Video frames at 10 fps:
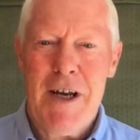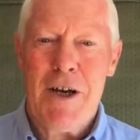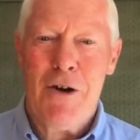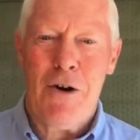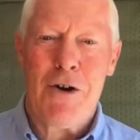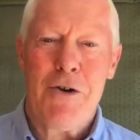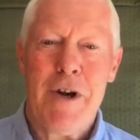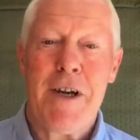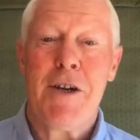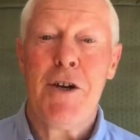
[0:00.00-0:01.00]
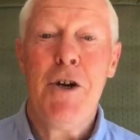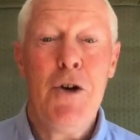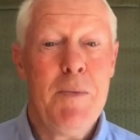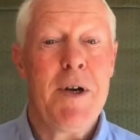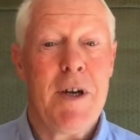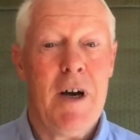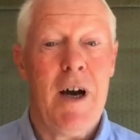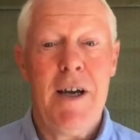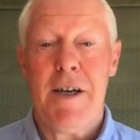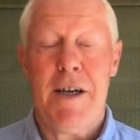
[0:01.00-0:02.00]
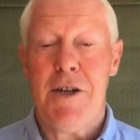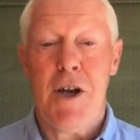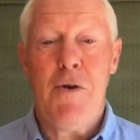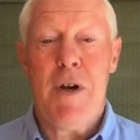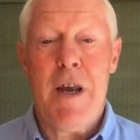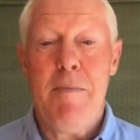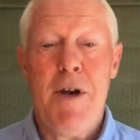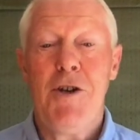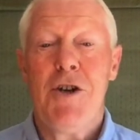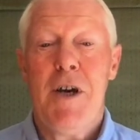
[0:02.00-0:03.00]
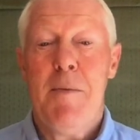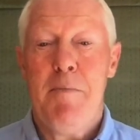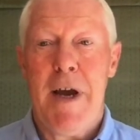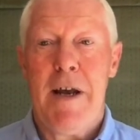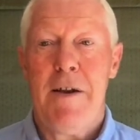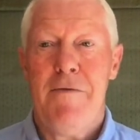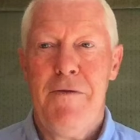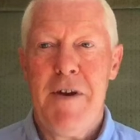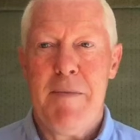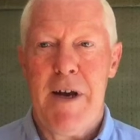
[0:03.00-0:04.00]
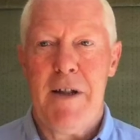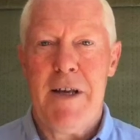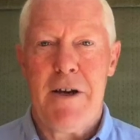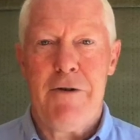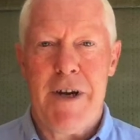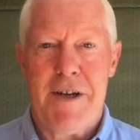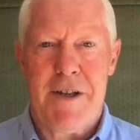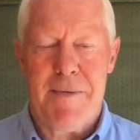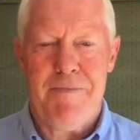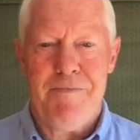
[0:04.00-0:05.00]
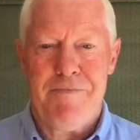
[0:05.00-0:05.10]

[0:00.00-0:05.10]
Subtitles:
God created humankind in his own image, male and female, he created them.